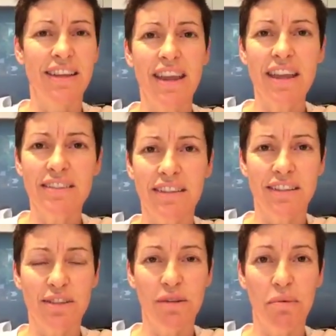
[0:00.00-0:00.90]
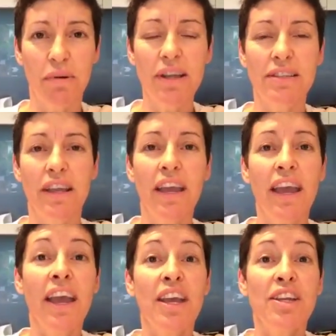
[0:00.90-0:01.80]
"Yes, it super is."
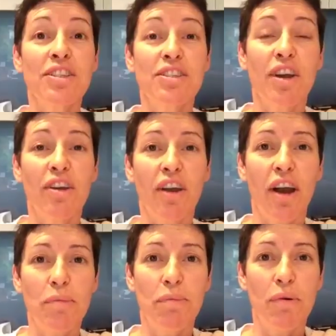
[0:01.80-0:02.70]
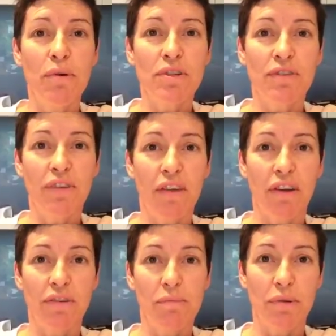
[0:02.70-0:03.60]
So I bought
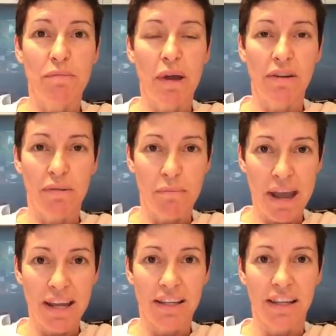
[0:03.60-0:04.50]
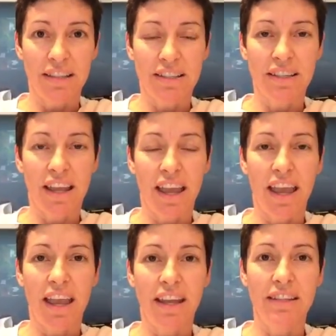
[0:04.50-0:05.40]
500 mils of butter and made it,
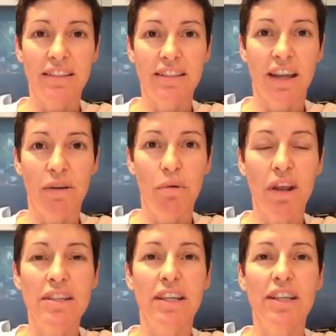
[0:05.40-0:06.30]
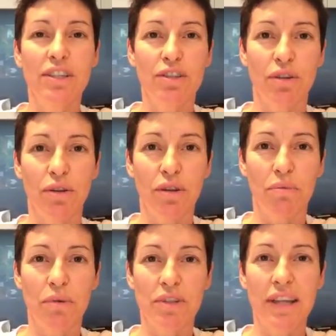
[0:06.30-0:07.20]
and what I didn't do
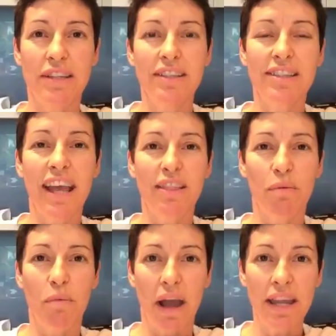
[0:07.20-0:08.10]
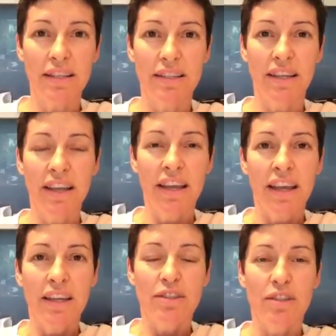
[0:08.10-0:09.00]
was I didn't take the weight,
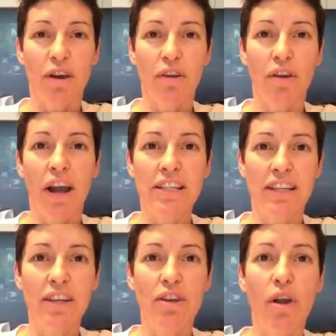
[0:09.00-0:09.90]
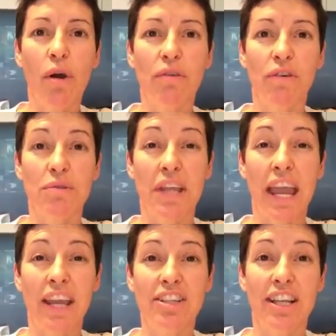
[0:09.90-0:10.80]
so I didn't know if it was
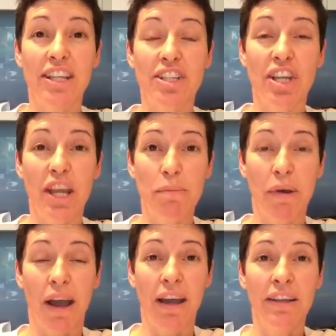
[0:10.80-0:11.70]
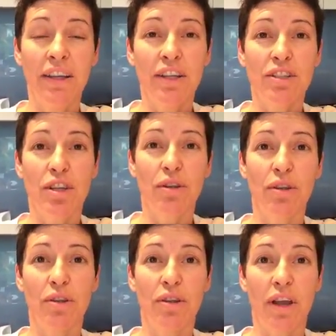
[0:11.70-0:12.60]
actually cheaper
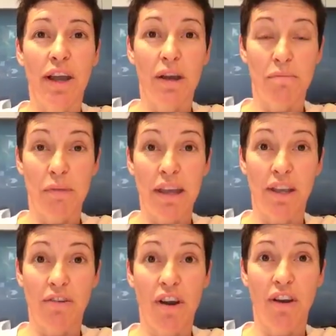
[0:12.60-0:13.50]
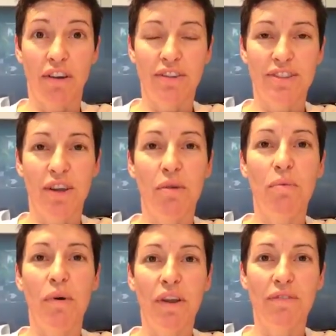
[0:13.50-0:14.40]
to make your own. So
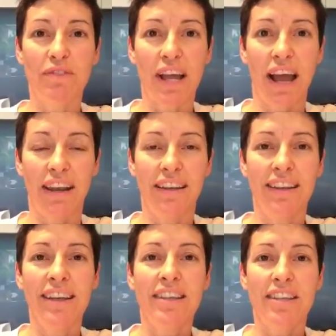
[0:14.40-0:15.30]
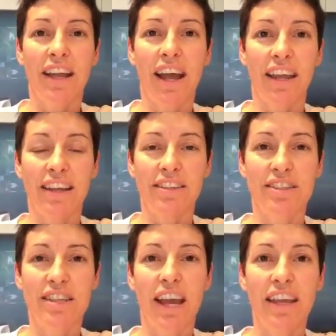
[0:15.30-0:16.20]
what I've done today
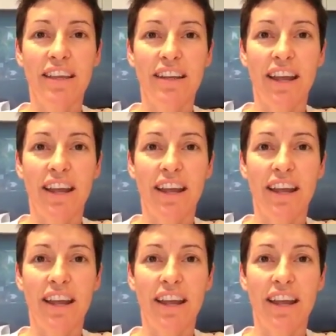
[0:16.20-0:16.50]
is taken